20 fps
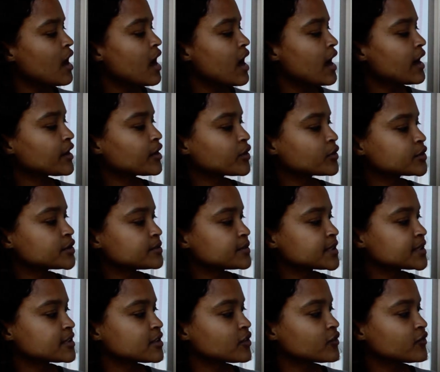I go to
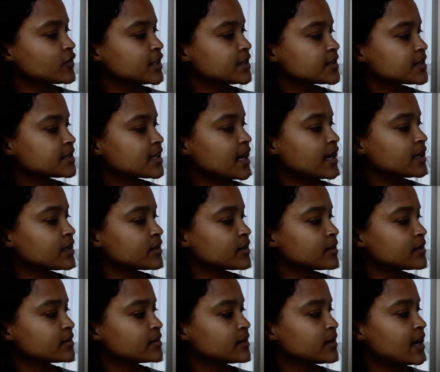Miss Delphine's diner.
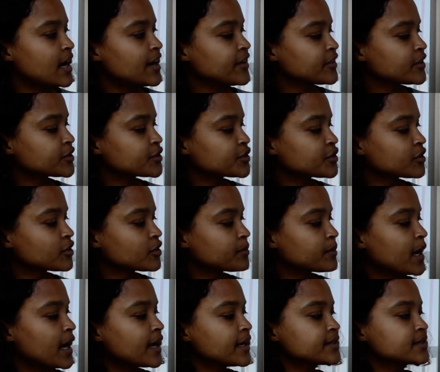Hi there, Sugar
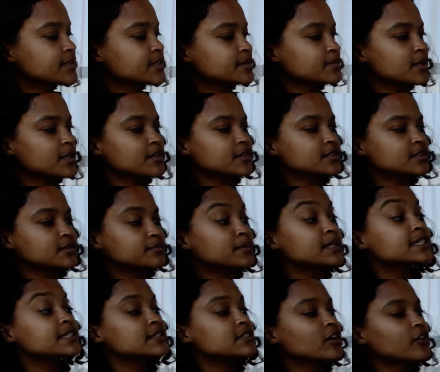Pie, says
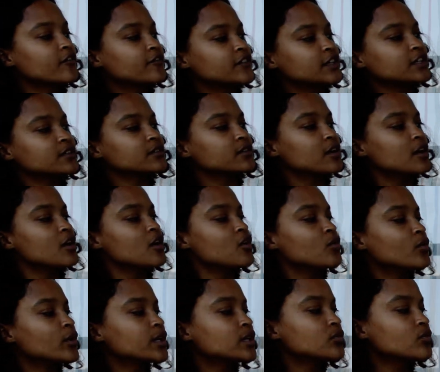Miss Delphine.
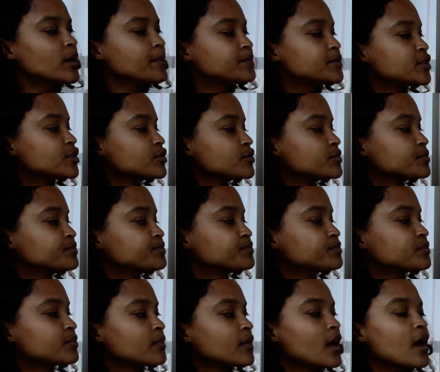What are you up to?
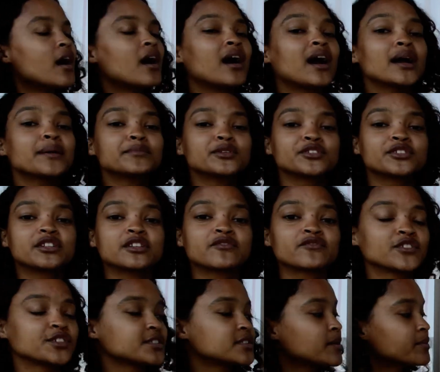I'm looking
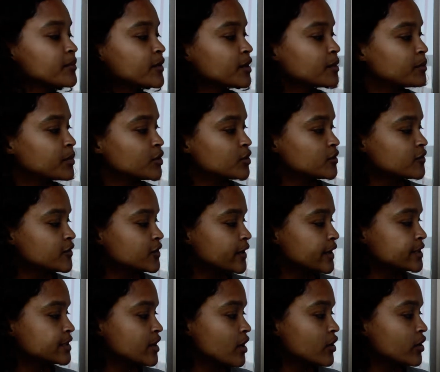for something beautiful, I
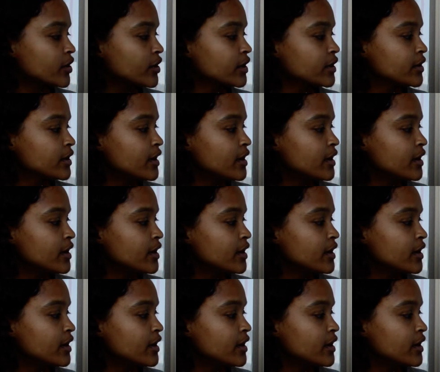tell her.